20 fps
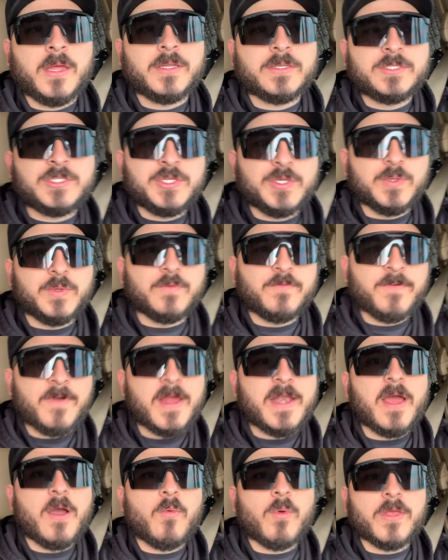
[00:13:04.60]
to
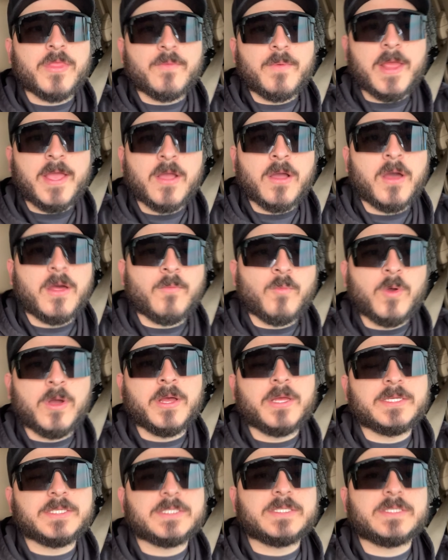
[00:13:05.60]
find out where the Raycon
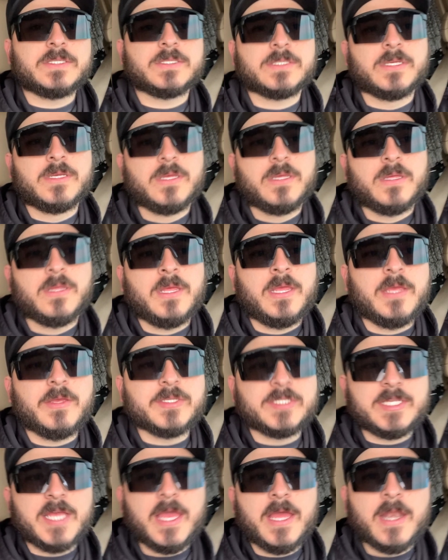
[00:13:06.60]
was.
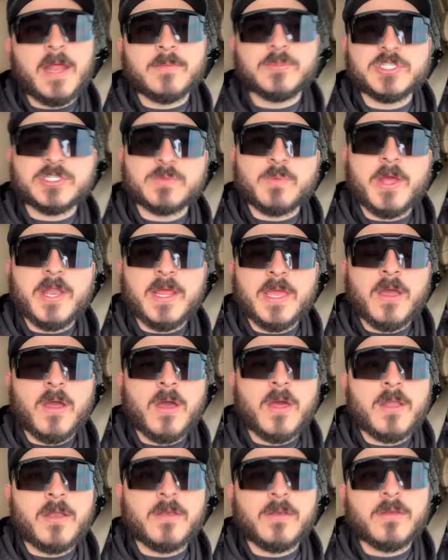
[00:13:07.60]
He's saying, I'm just waiting
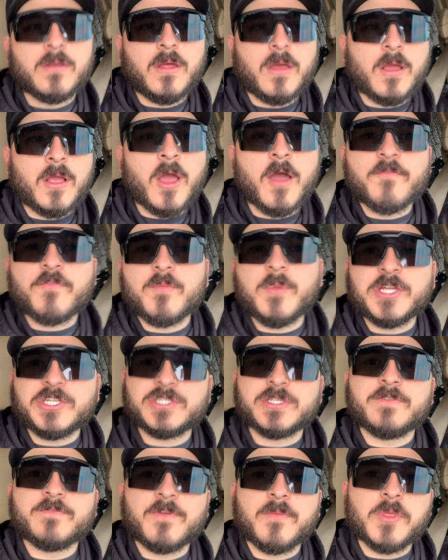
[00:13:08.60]
on a
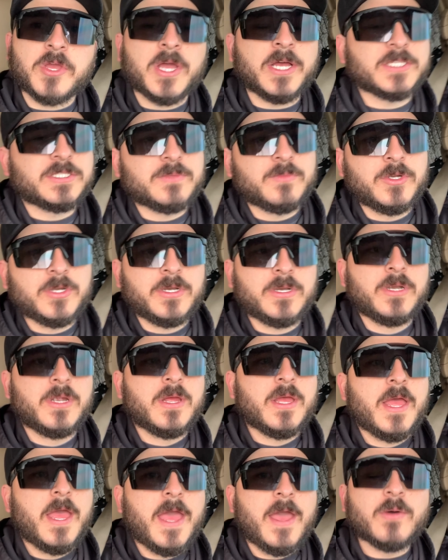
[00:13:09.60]
confirmation from the customer.
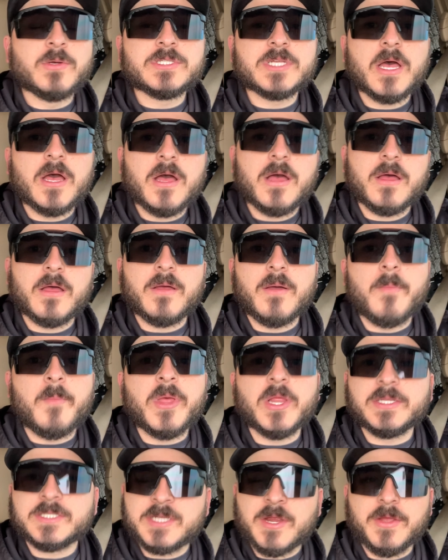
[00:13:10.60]
It was a
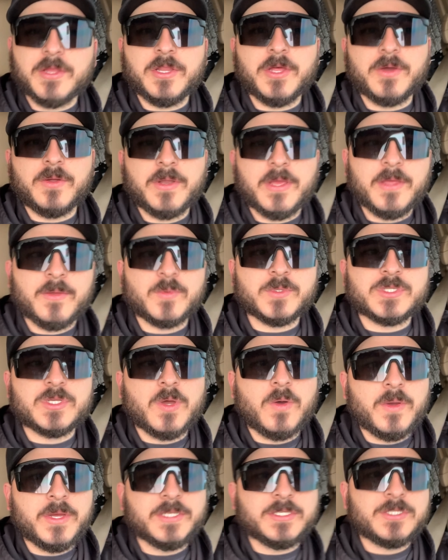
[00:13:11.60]
military load. It was
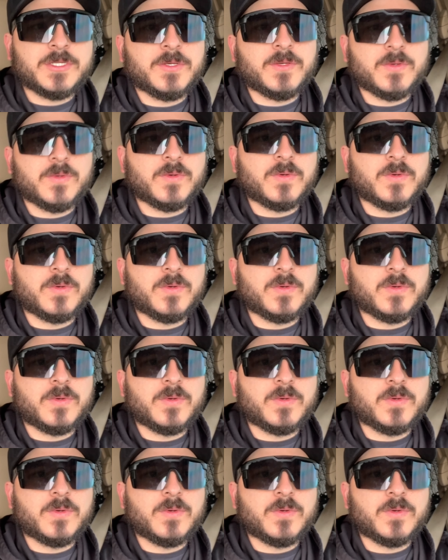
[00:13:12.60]
going to